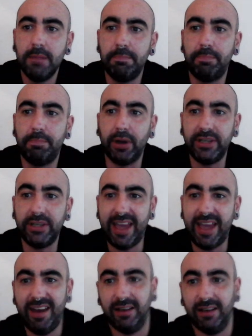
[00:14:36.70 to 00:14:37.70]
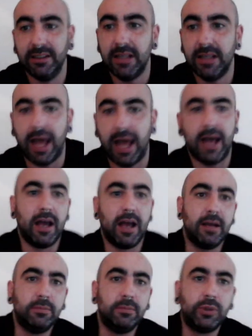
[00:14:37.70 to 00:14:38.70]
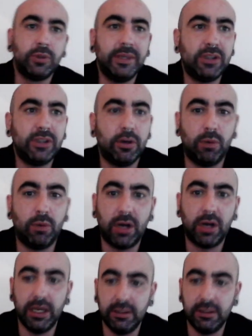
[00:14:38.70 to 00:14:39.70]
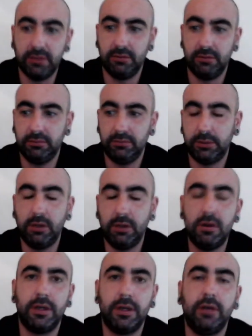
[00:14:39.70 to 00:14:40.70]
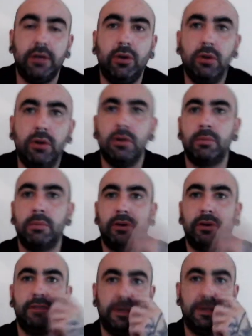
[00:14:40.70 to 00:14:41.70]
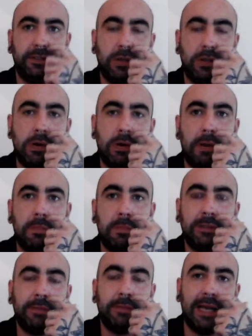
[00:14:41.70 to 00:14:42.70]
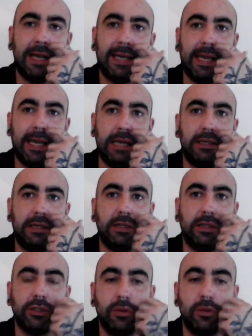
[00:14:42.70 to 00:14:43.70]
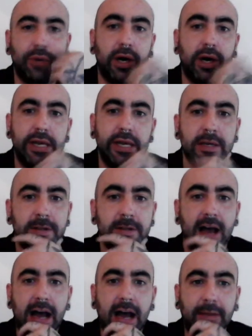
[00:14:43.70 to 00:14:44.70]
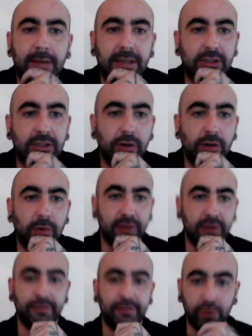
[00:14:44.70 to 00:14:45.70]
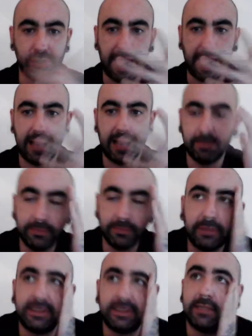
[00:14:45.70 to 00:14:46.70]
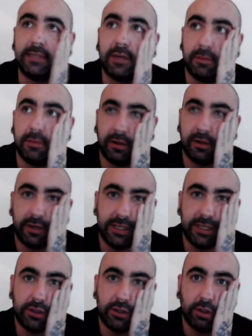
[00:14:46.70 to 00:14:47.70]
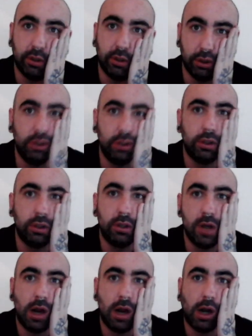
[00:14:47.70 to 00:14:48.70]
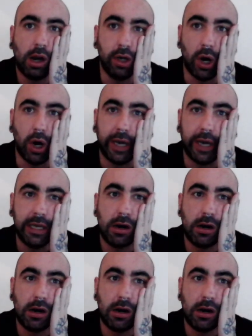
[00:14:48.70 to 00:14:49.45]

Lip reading: But yeah, so I started working, God, a good number of years ago. It must be like 8 years ago now. I started working full time. Let me see, what am I, 32 now?